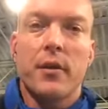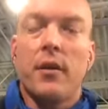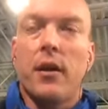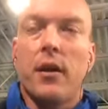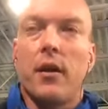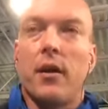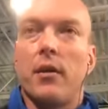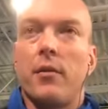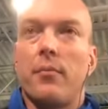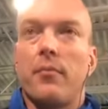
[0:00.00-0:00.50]

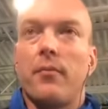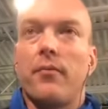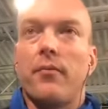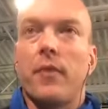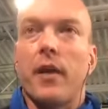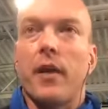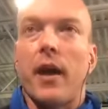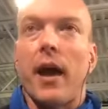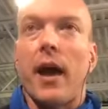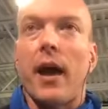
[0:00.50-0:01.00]

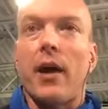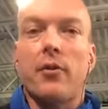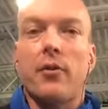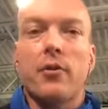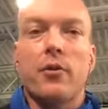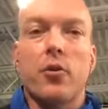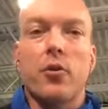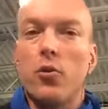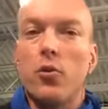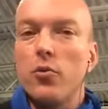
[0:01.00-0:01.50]
How
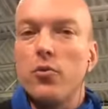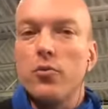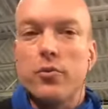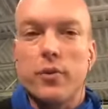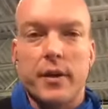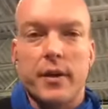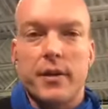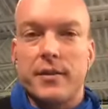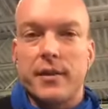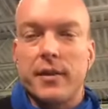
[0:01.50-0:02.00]
cool
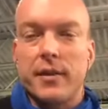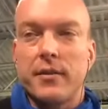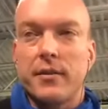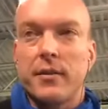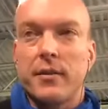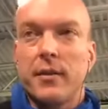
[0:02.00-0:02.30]
is it